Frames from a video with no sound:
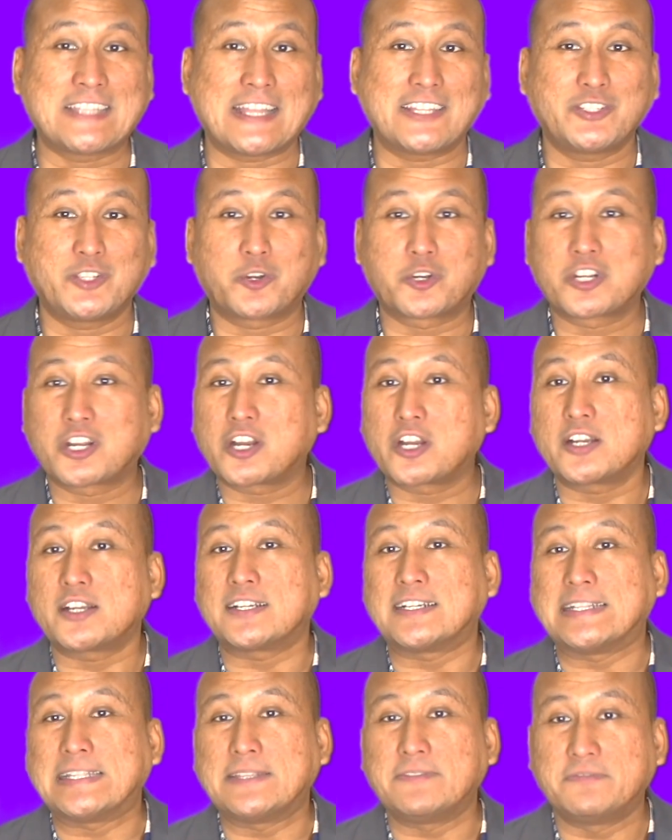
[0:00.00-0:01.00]
that you're
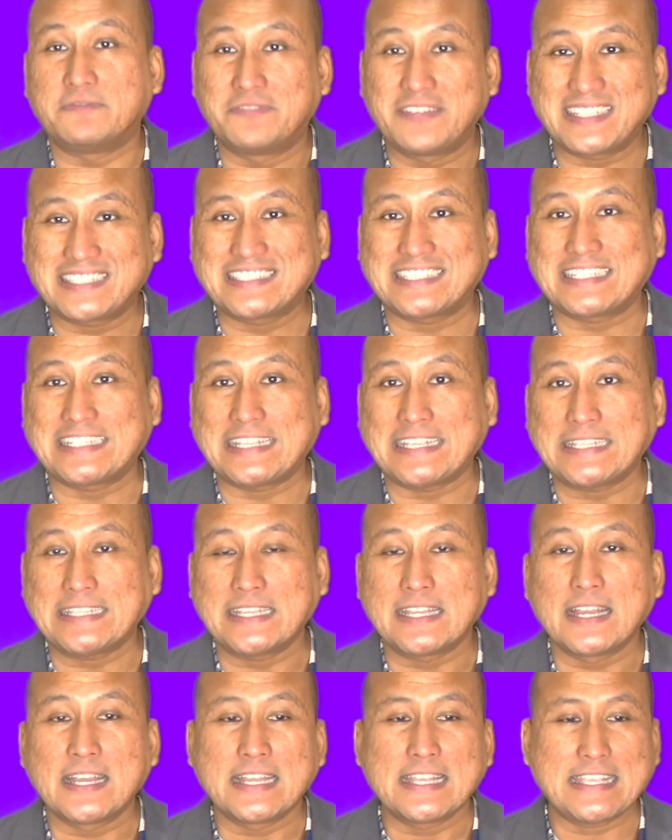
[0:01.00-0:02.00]
currently
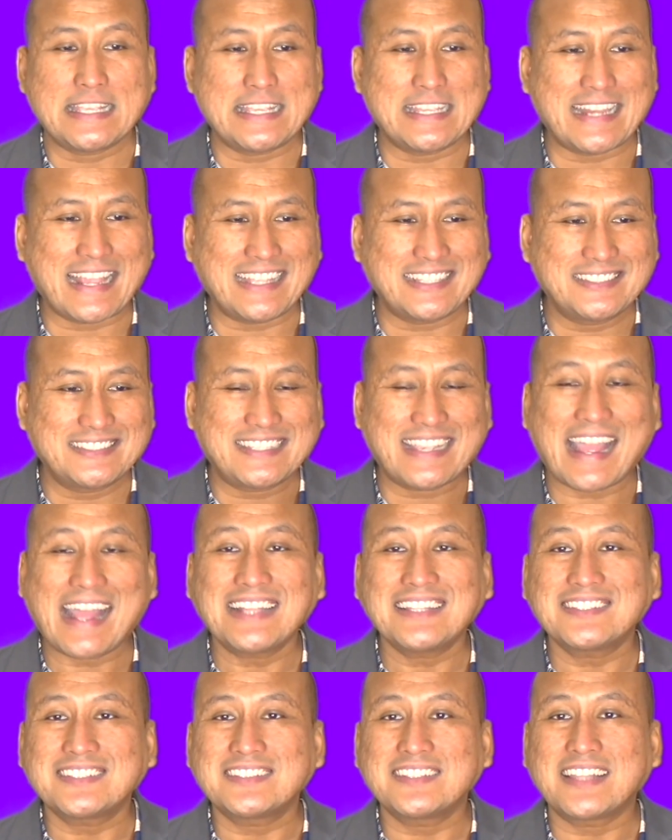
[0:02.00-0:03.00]
visiting in a
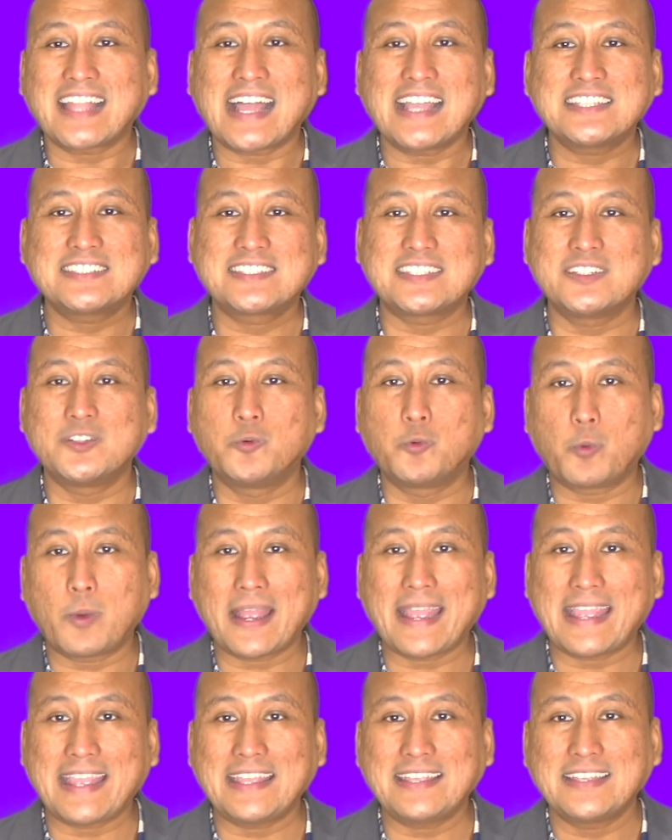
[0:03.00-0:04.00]
tantalizing
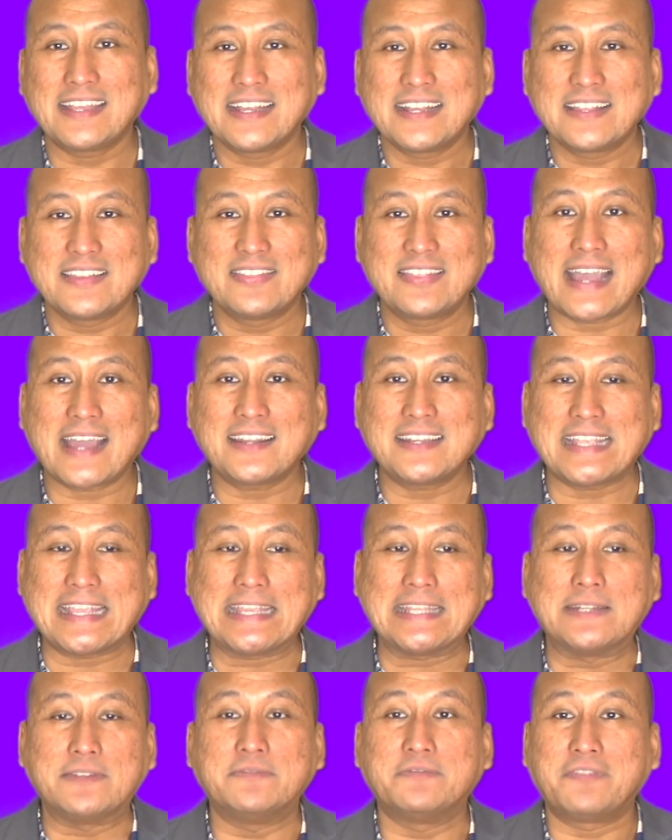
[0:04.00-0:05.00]
way that
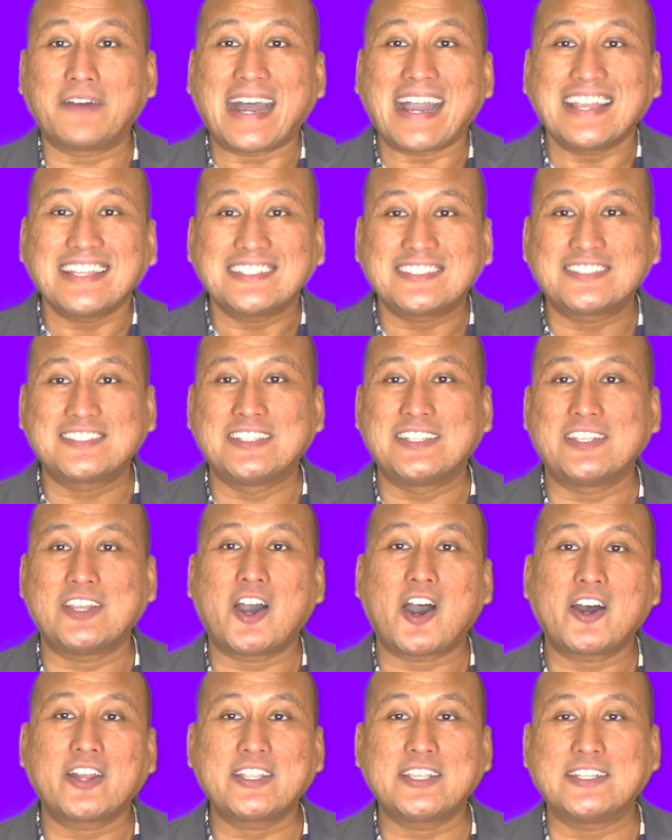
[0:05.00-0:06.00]
invites the
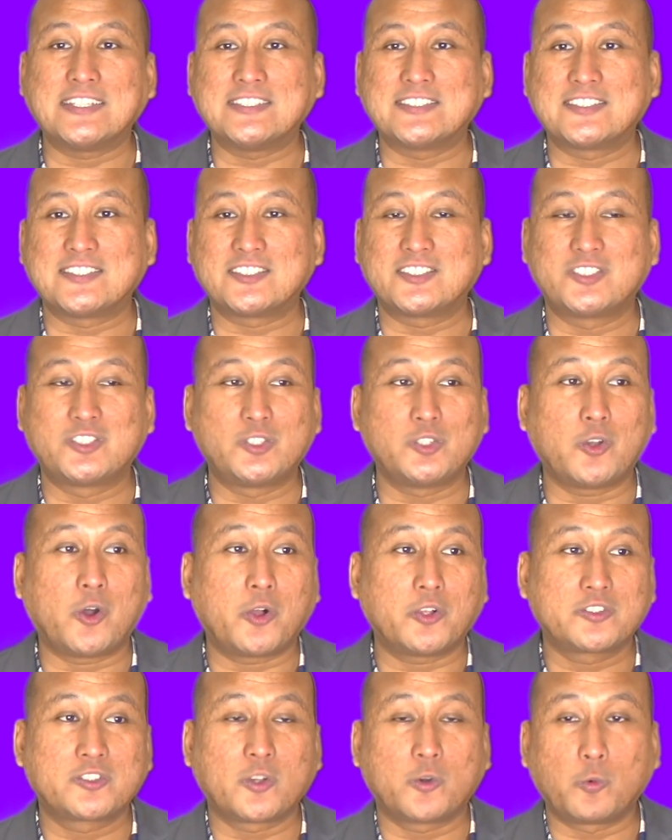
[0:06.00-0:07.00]
audiences to
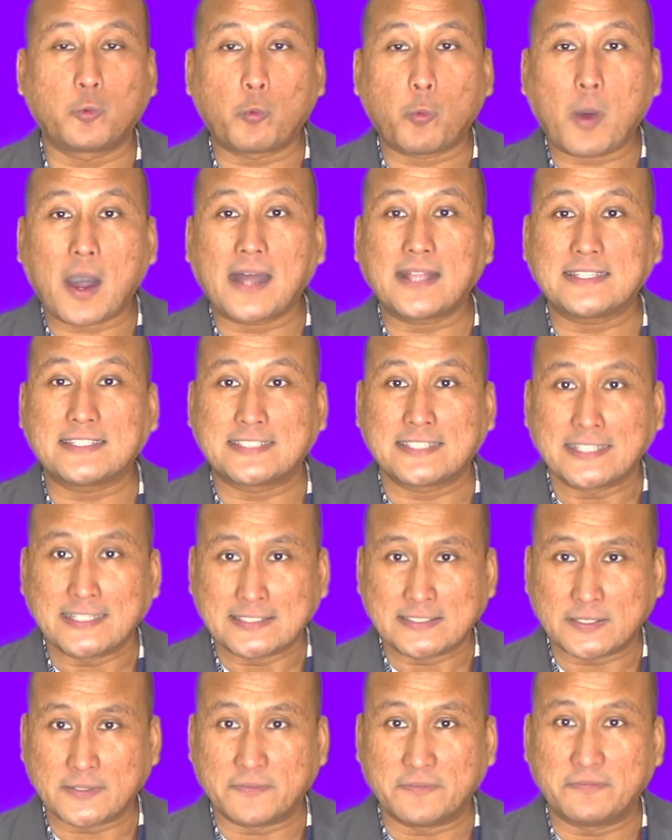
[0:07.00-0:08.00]
also want
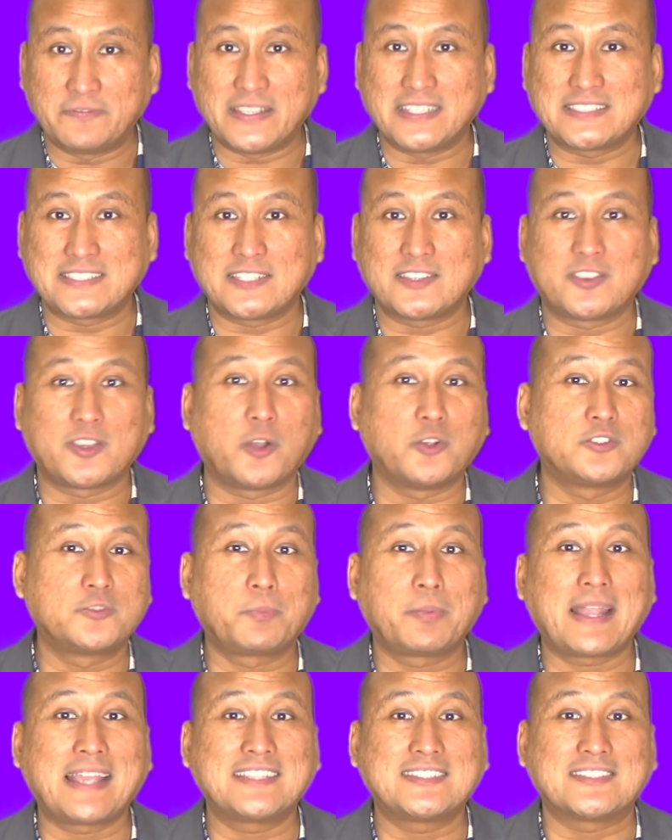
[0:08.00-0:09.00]
to visit those
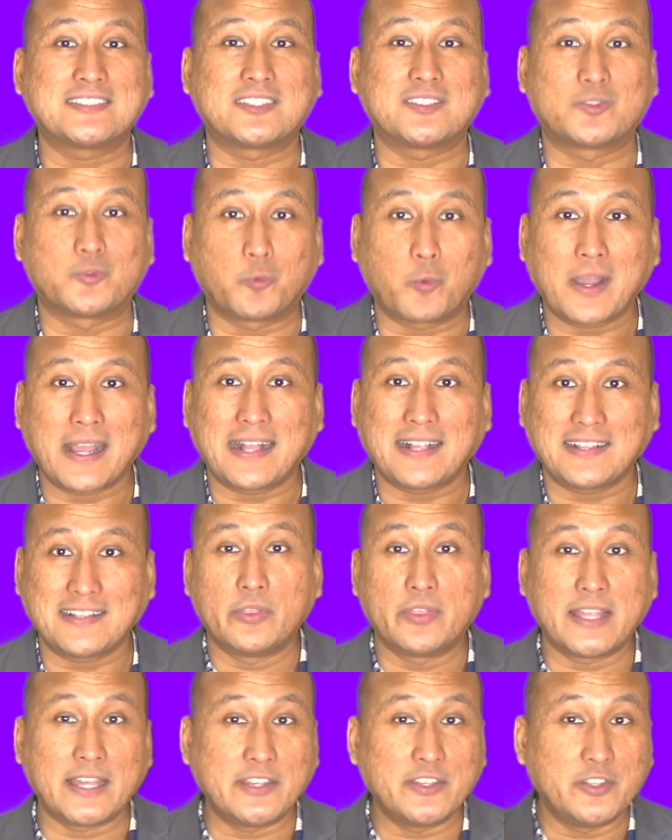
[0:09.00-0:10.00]
places as well,
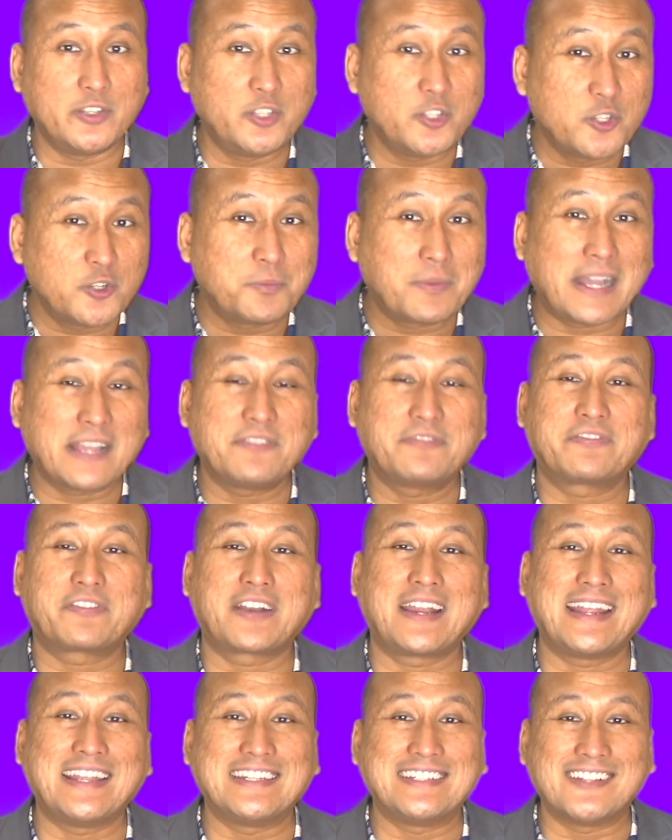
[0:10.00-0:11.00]
then you, my
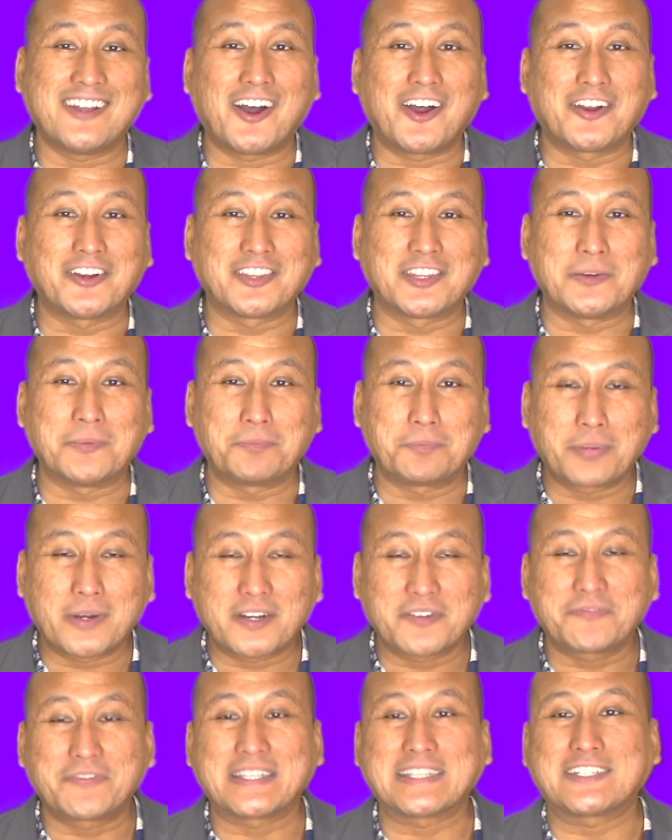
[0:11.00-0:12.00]
friend, are the
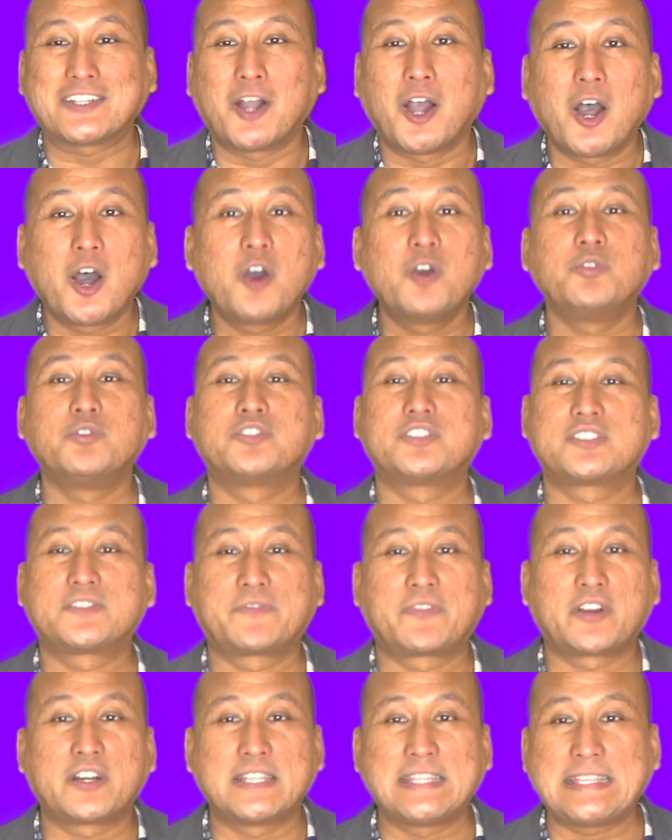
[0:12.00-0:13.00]
perfect host
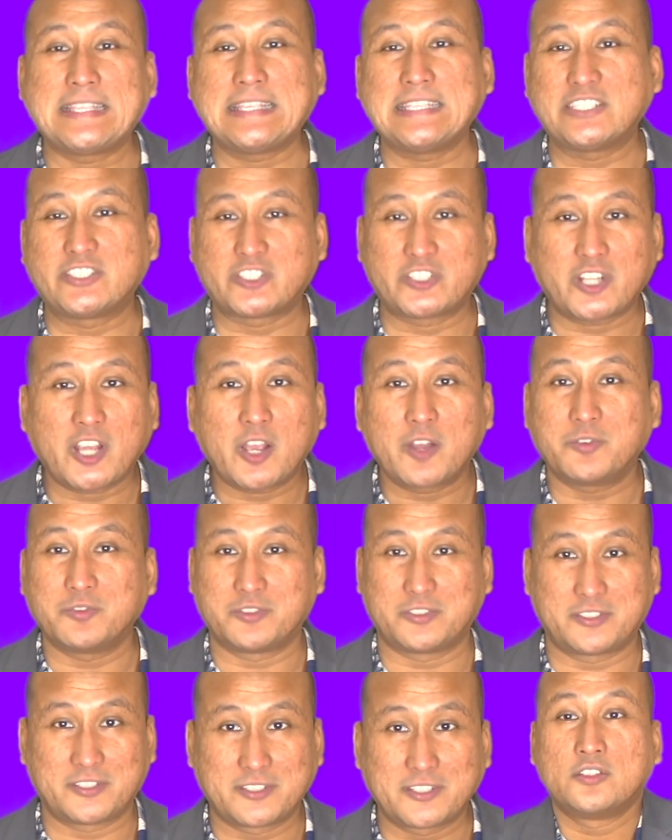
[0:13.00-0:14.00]
for these
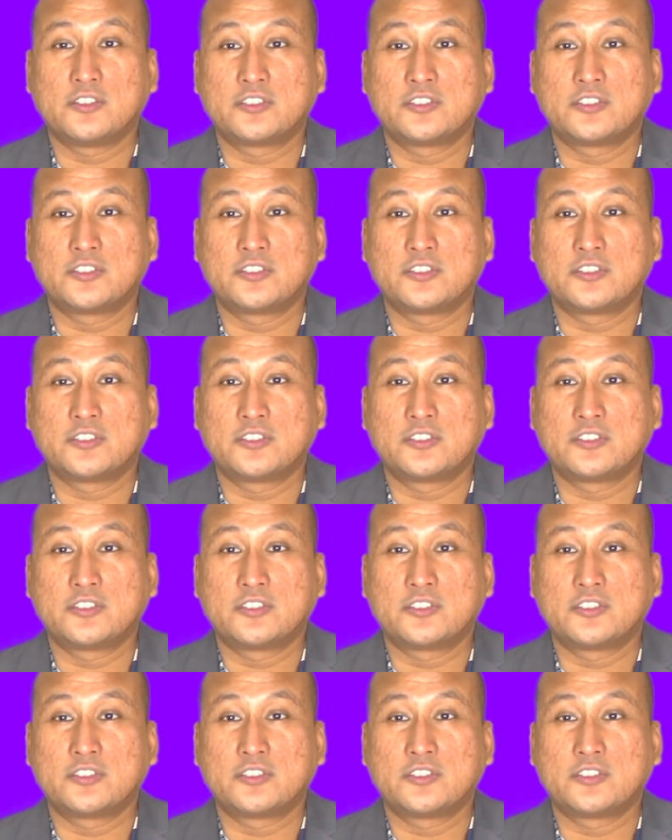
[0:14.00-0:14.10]
shows.